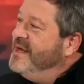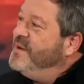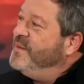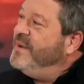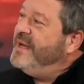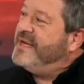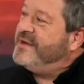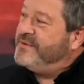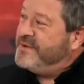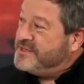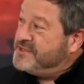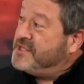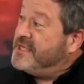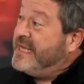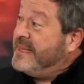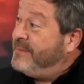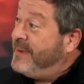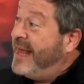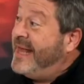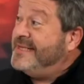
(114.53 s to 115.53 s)
We had originally
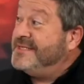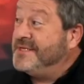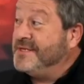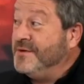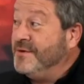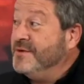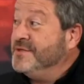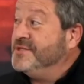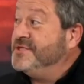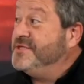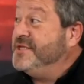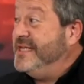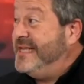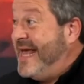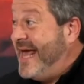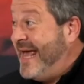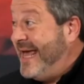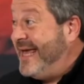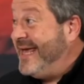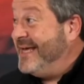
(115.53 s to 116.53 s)
planned to launch
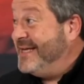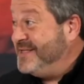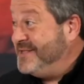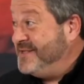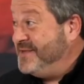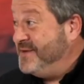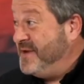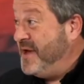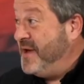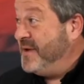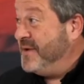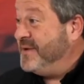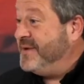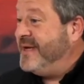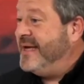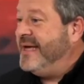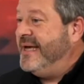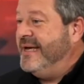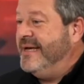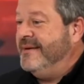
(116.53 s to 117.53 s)
today, as you know.
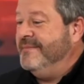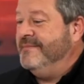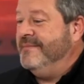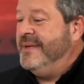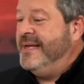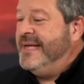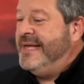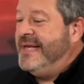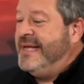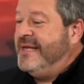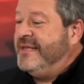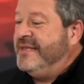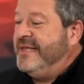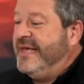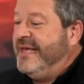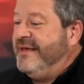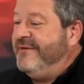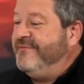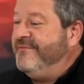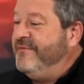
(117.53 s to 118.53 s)

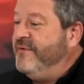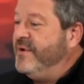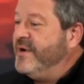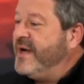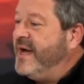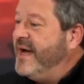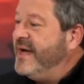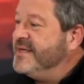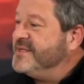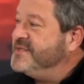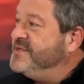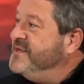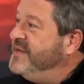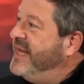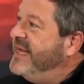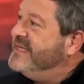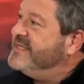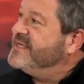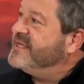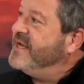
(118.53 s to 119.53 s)
The forecast 2
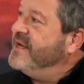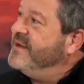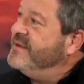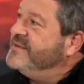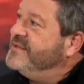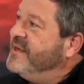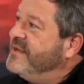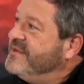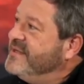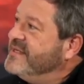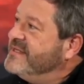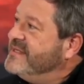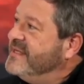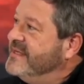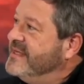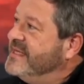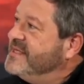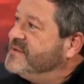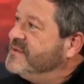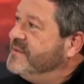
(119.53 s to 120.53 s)
days ago told us that
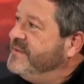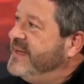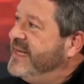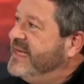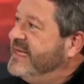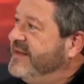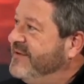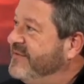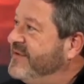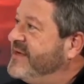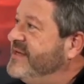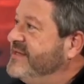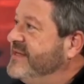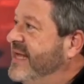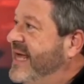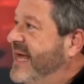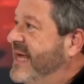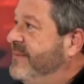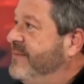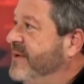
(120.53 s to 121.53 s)
this would be a difficult
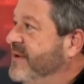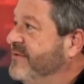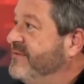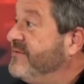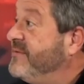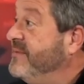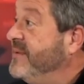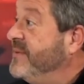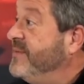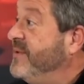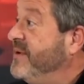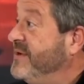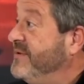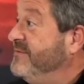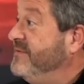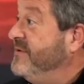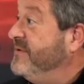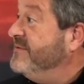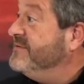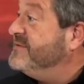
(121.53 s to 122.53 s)
day, both from the point of view of